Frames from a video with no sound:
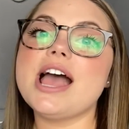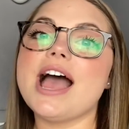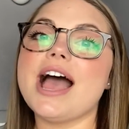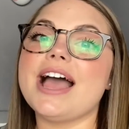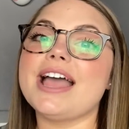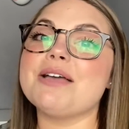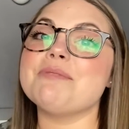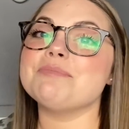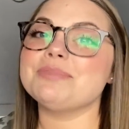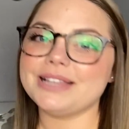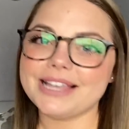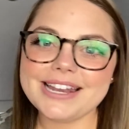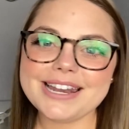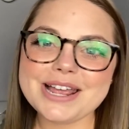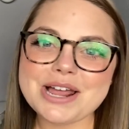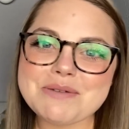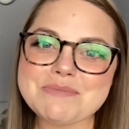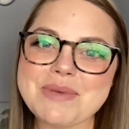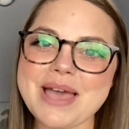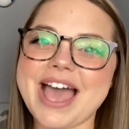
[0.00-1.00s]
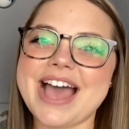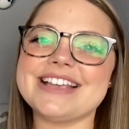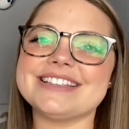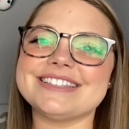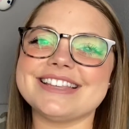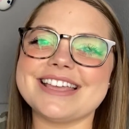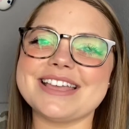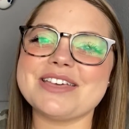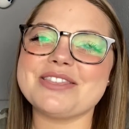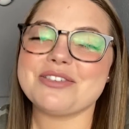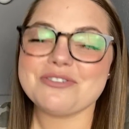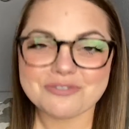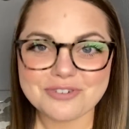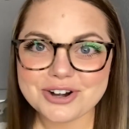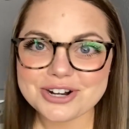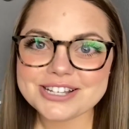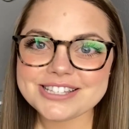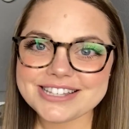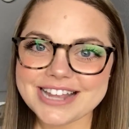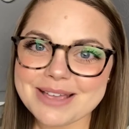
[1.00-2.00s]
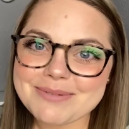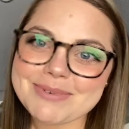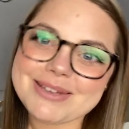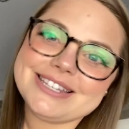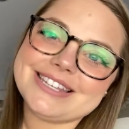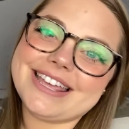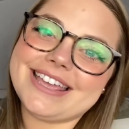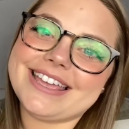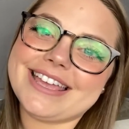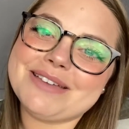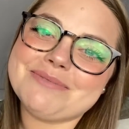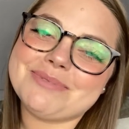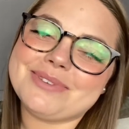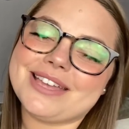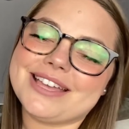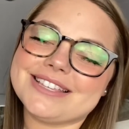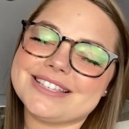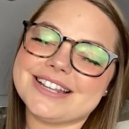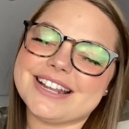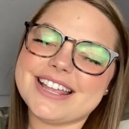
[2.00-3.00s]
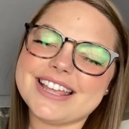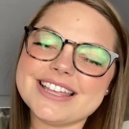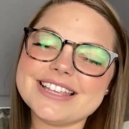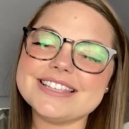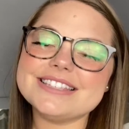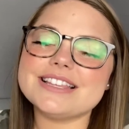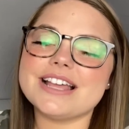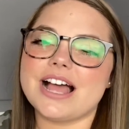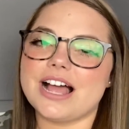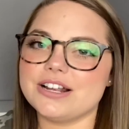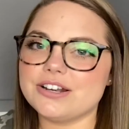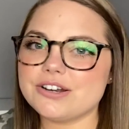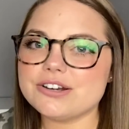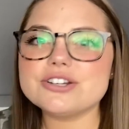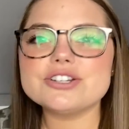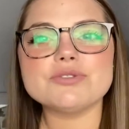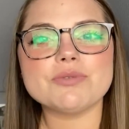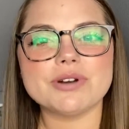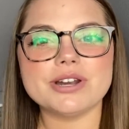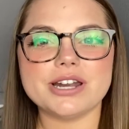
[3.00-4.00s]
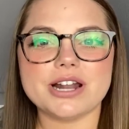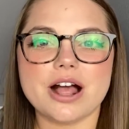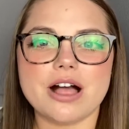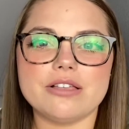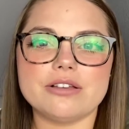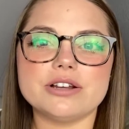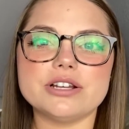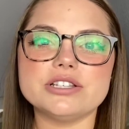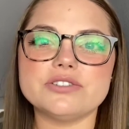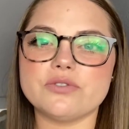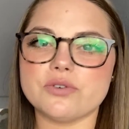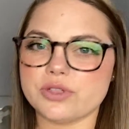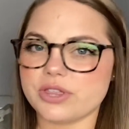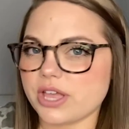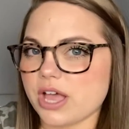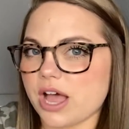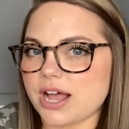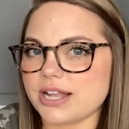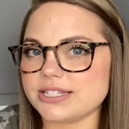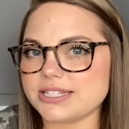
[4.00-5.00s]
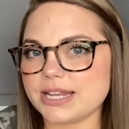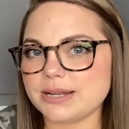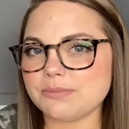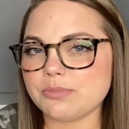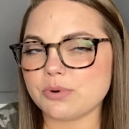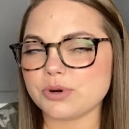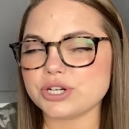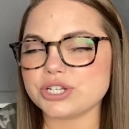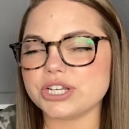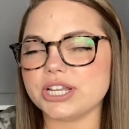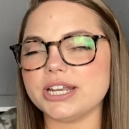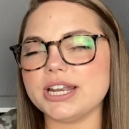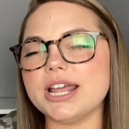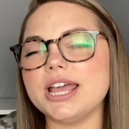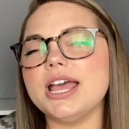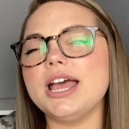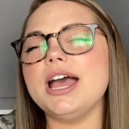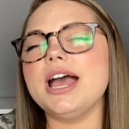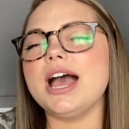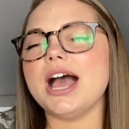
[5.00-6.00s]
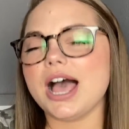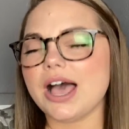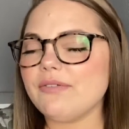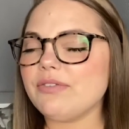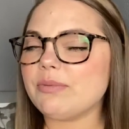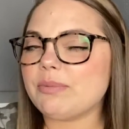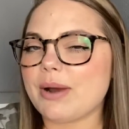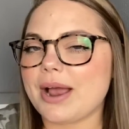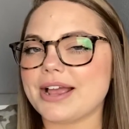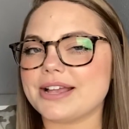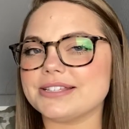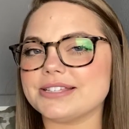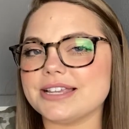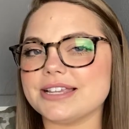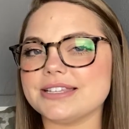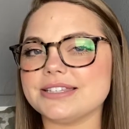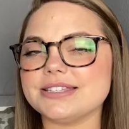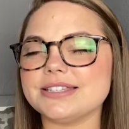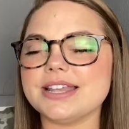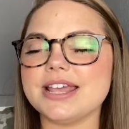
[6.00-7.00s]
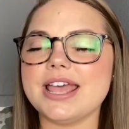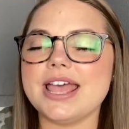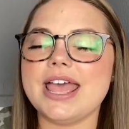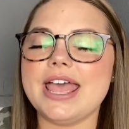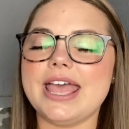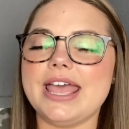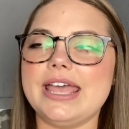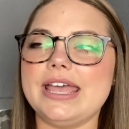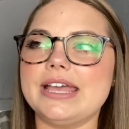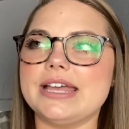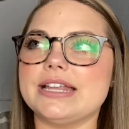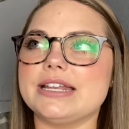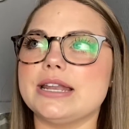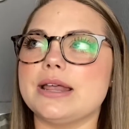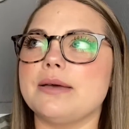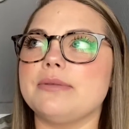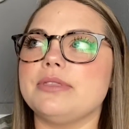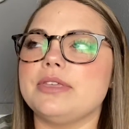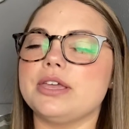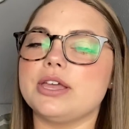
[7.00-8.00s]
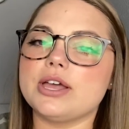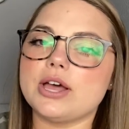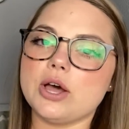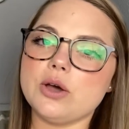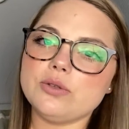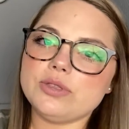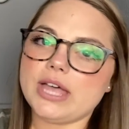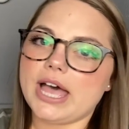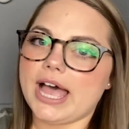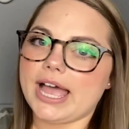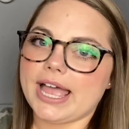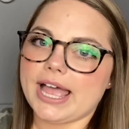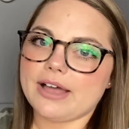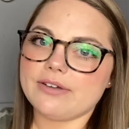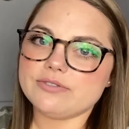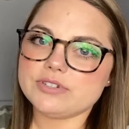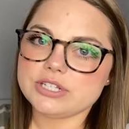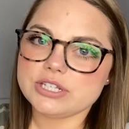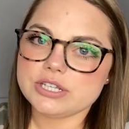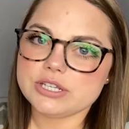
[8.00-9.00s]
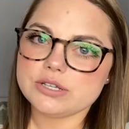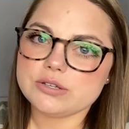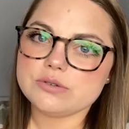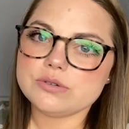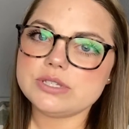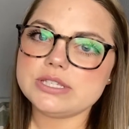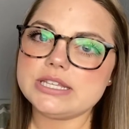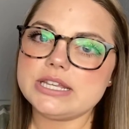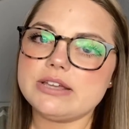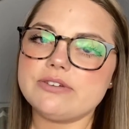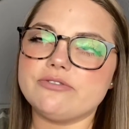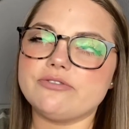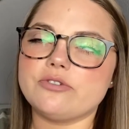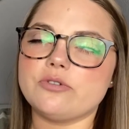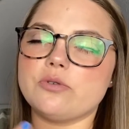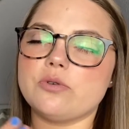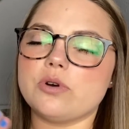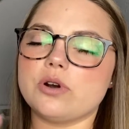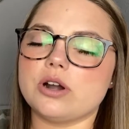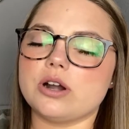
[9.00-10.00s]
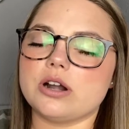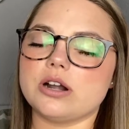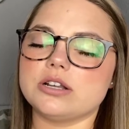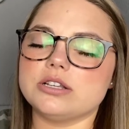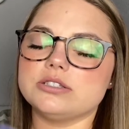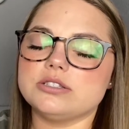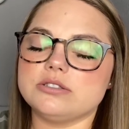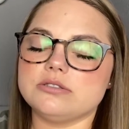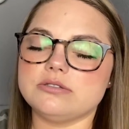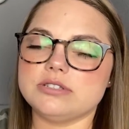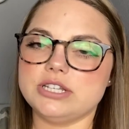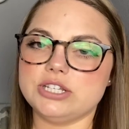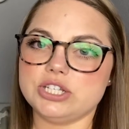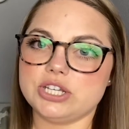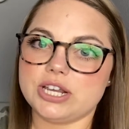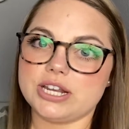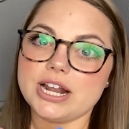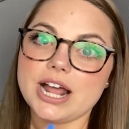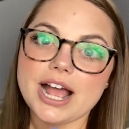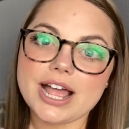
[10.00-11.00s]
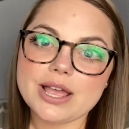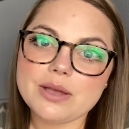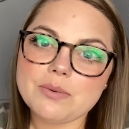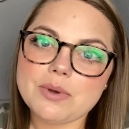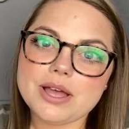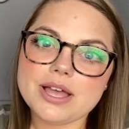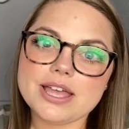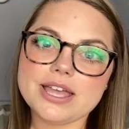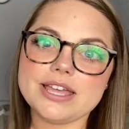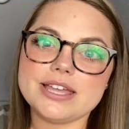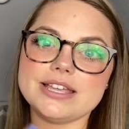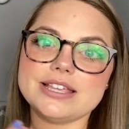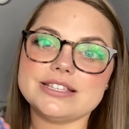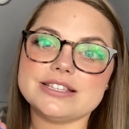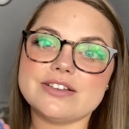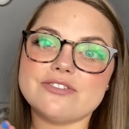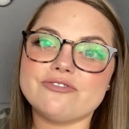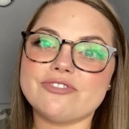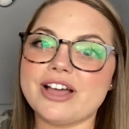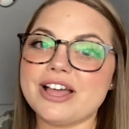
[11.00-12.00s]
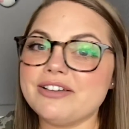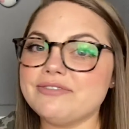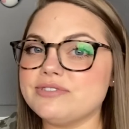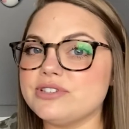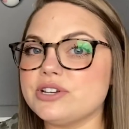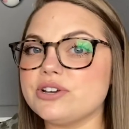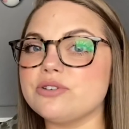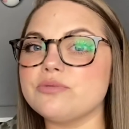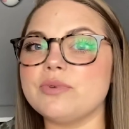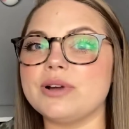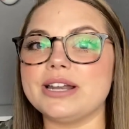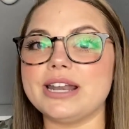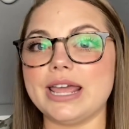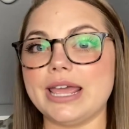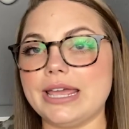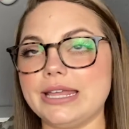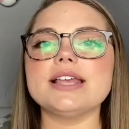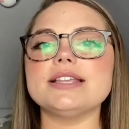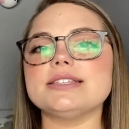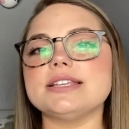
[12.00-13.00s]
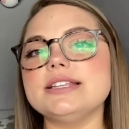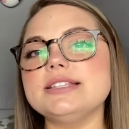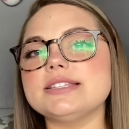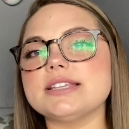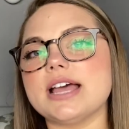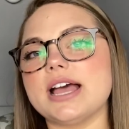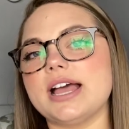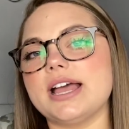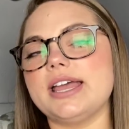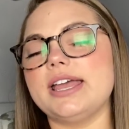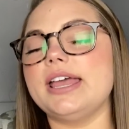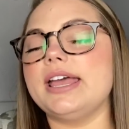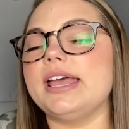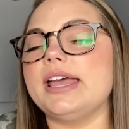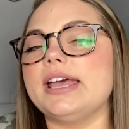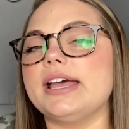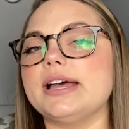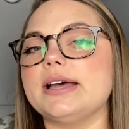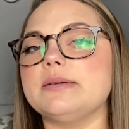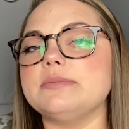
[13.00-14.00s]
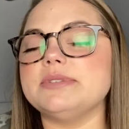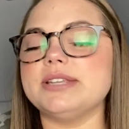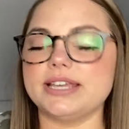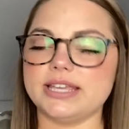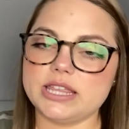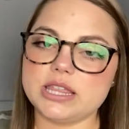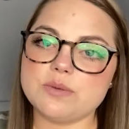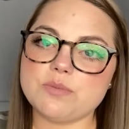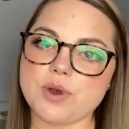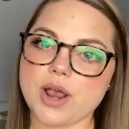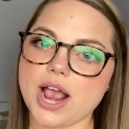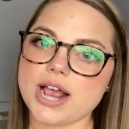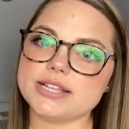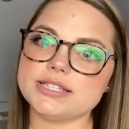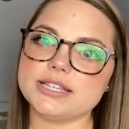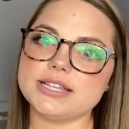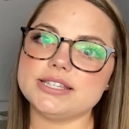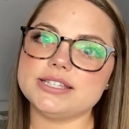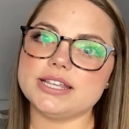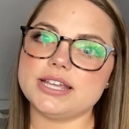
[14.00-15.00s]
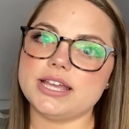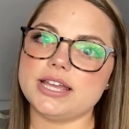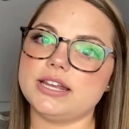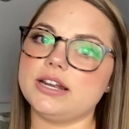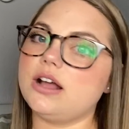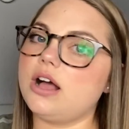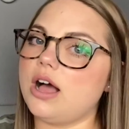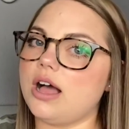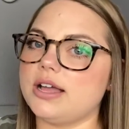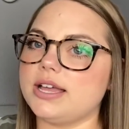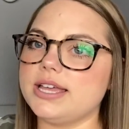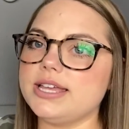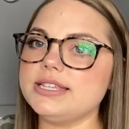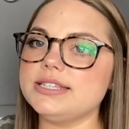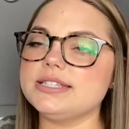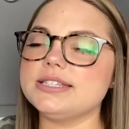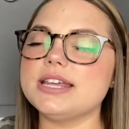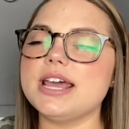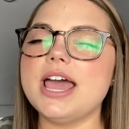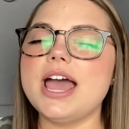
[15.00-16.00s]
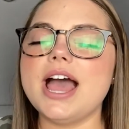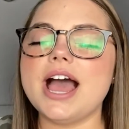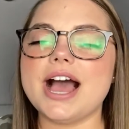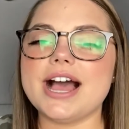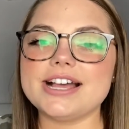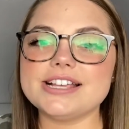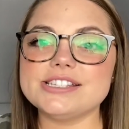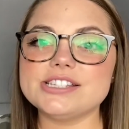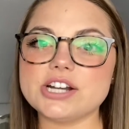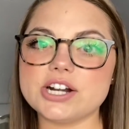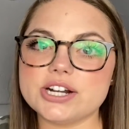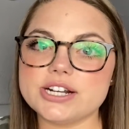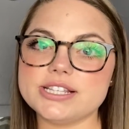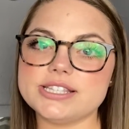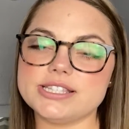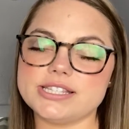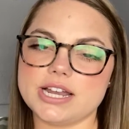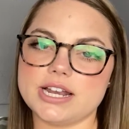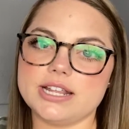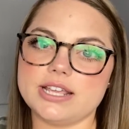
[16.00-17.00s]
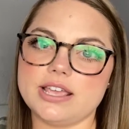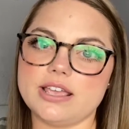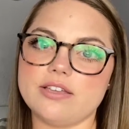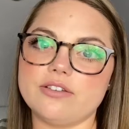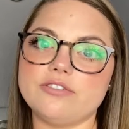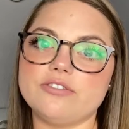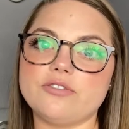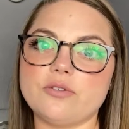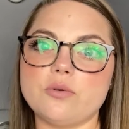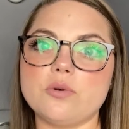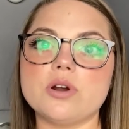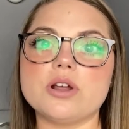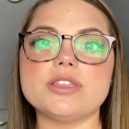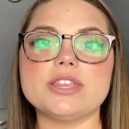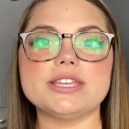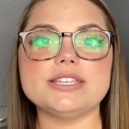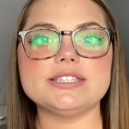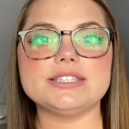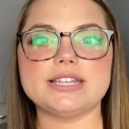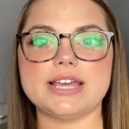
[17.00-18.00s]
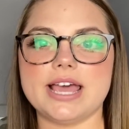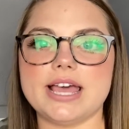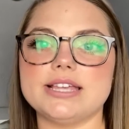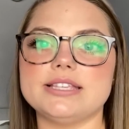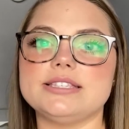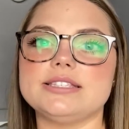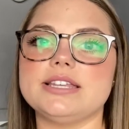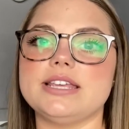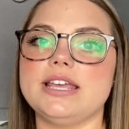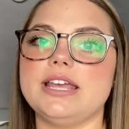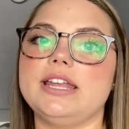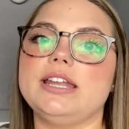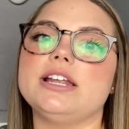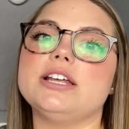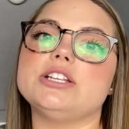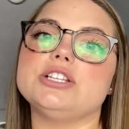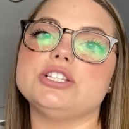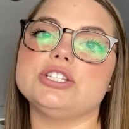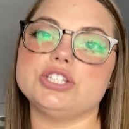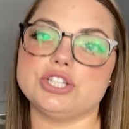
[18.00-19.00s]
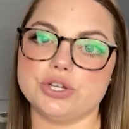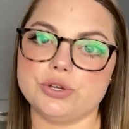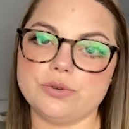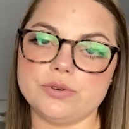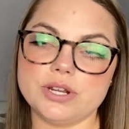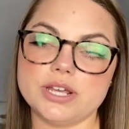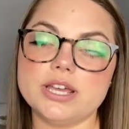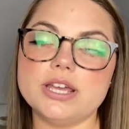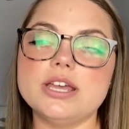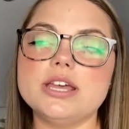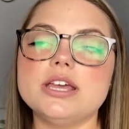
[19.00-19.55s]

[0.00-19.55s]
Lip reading: I am planning on passing the first time I take it because it is $120 for the content portion of the Praxis, and the code that I have to use for teaching in Iowa is 5018. Since I am taking the Praxis in August, I started studying for this test in June.